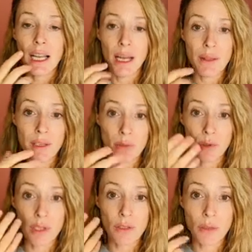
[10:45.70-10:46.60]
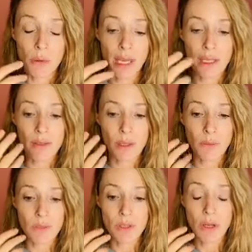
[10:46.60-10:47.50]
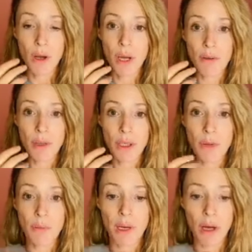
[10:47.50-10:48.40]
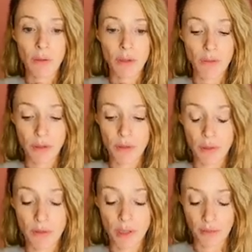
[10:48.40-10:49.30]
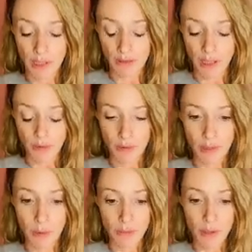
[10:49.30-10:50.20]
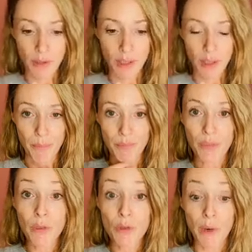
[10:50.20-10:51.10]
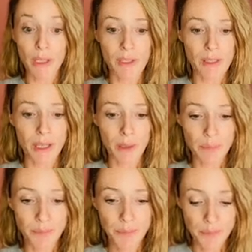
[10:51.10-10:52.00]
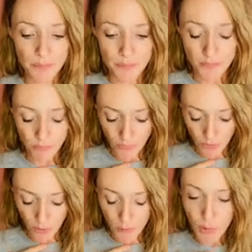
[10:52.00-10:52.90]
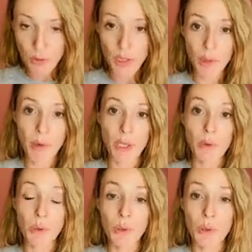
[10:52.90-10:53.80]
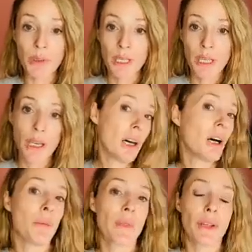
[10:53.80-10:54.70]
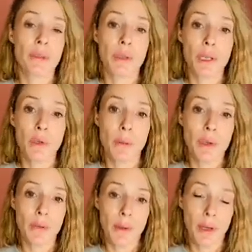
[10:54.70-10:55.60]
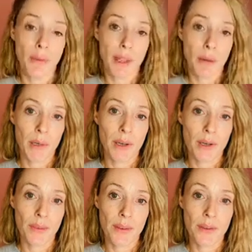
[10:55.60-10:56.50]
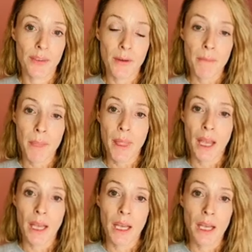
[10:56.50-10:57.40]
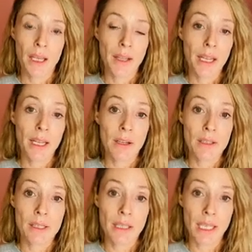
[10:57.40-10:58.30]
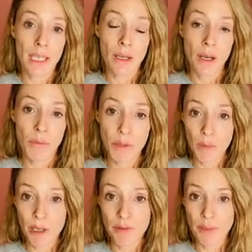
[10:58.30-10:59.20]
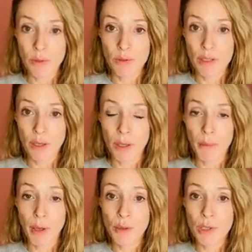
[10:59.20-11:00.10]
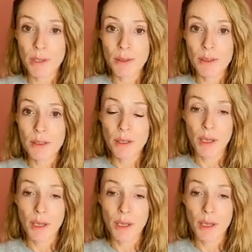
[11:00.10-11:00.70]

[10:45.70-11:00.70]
and this will just create some saliva in your mouth, and so that you don't get that dryness there. Also, you might yawn. That's really normal as well, and that passes. Then lastly, you might feel certain emotions.